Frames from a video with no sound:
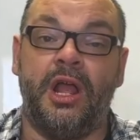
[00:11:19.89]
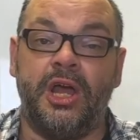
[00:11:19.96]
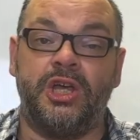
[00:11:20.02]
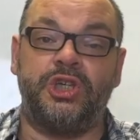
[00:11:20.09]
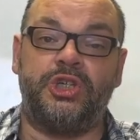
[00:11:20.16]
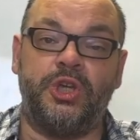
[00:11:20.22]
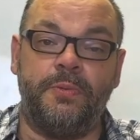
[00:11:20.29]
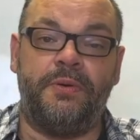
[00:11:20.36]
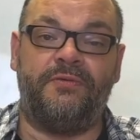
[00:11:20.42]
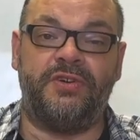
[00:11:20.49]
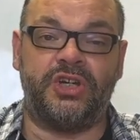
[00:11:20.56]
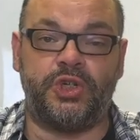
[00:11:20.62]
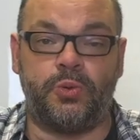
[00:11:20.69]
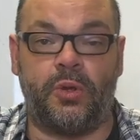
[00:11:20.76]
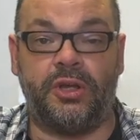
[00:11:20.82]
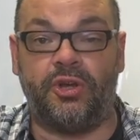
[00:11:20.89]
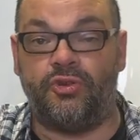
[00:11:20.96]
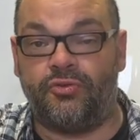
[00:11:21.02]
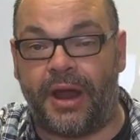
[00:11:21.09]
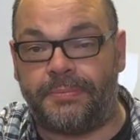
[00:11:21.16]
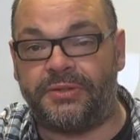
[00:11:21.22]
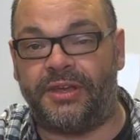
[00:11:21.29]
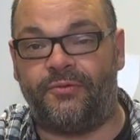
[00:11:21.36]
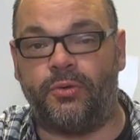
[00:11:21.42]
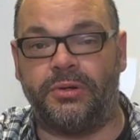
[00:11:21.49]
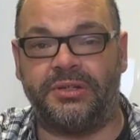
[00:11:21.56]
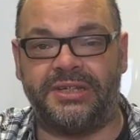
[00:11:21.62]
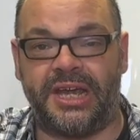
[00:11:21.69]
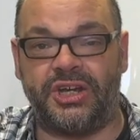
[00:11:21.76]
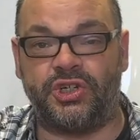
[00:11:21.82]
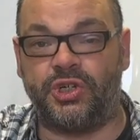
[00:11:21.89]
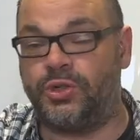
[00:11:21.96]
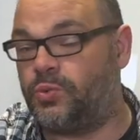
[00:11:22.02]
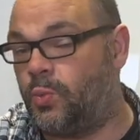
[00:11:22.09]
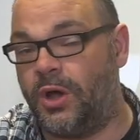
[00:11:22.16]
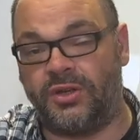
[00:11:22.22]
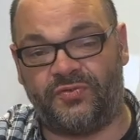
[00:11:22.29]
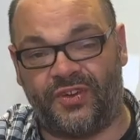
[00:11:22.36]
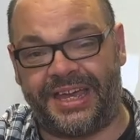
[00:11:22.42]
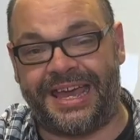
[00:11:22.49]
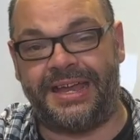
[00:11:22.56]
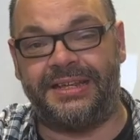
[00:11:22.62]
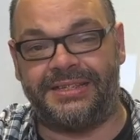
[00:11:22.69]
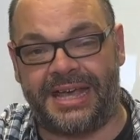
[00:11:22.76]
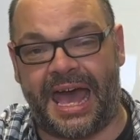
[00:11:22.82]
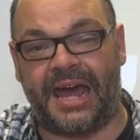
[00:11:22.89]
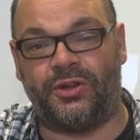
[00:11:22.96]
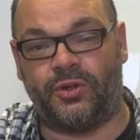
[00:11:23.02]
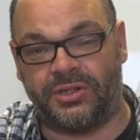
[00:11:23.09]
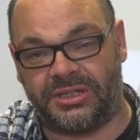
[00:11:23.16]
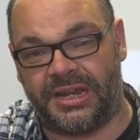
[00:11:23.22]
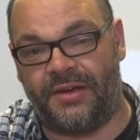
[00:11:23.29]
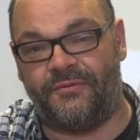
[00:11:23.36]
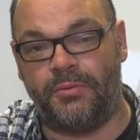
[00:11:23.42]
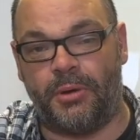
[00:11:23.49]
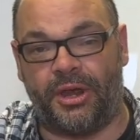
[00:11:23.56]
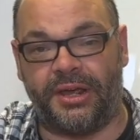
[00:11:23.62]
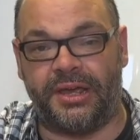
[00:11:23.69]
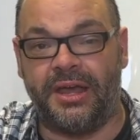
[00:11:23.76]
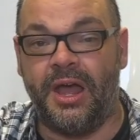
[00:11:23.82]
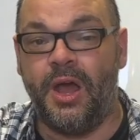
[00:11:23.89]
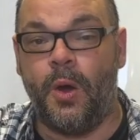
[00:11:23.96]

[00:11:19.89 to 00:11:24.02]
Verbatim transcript: super visual, and grabs everyone's attention, works for kids, adults, and everybody,